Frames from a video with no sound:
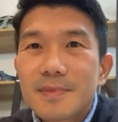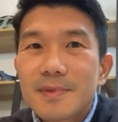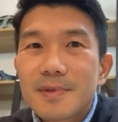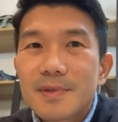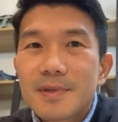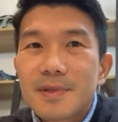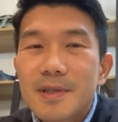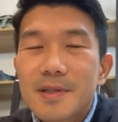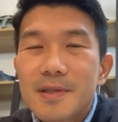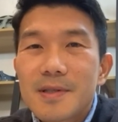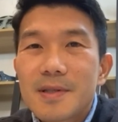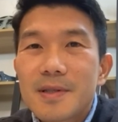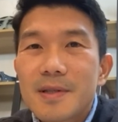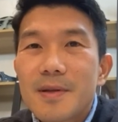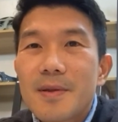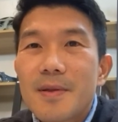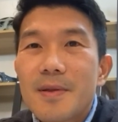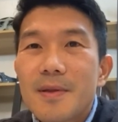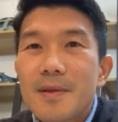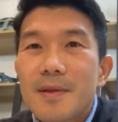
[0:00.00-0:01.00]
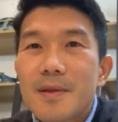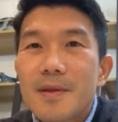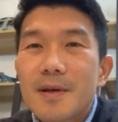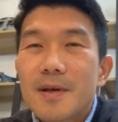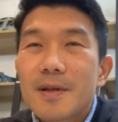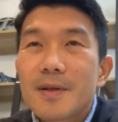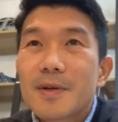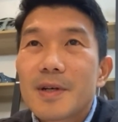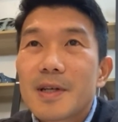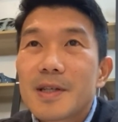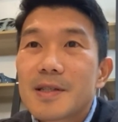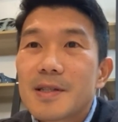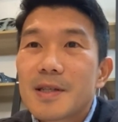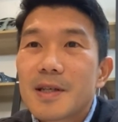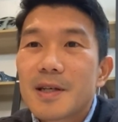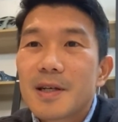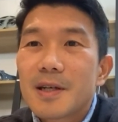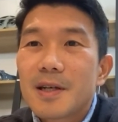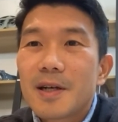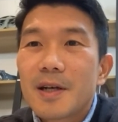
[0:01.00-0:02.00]
just thought was
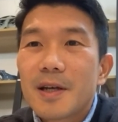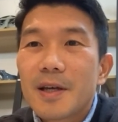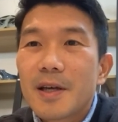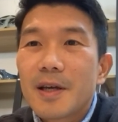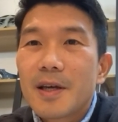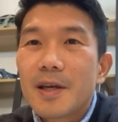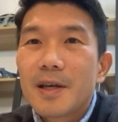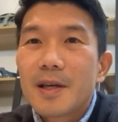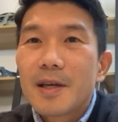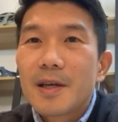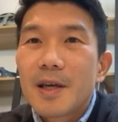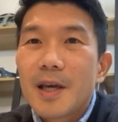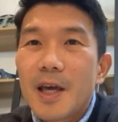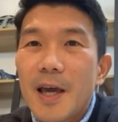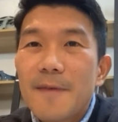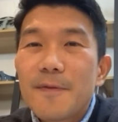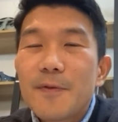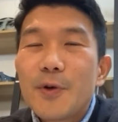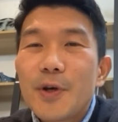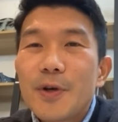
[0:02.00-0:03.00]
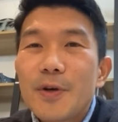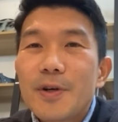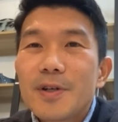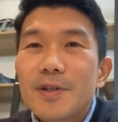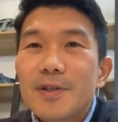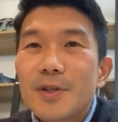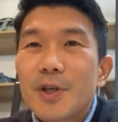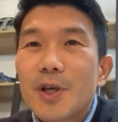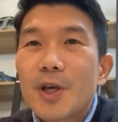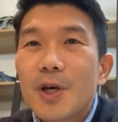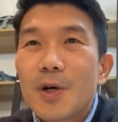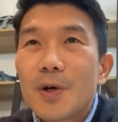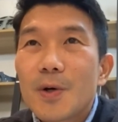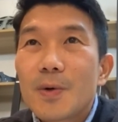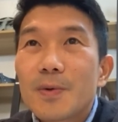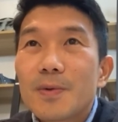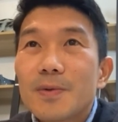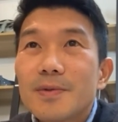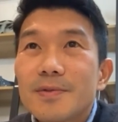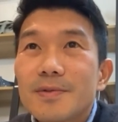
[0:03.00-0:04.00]
everywhere you
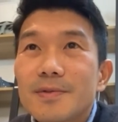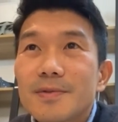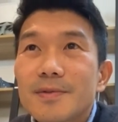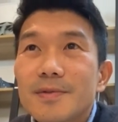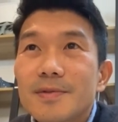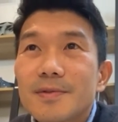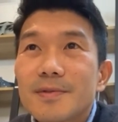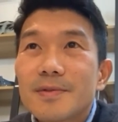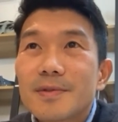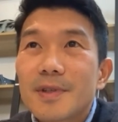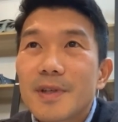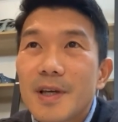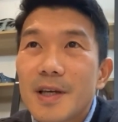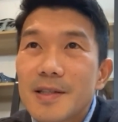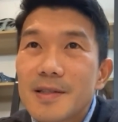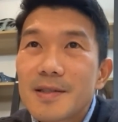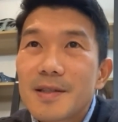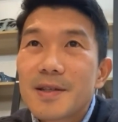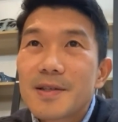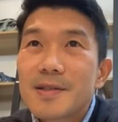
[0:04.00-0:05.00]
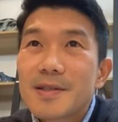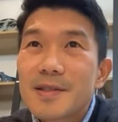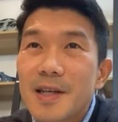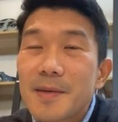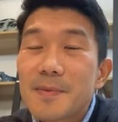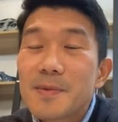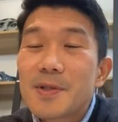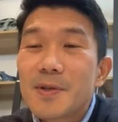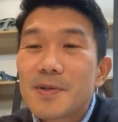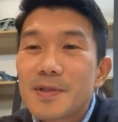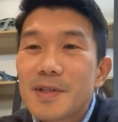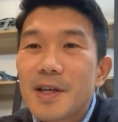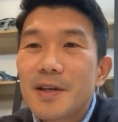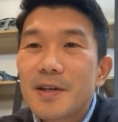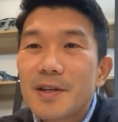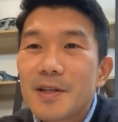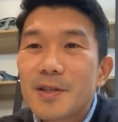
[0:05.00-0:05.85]
go, it's the same society.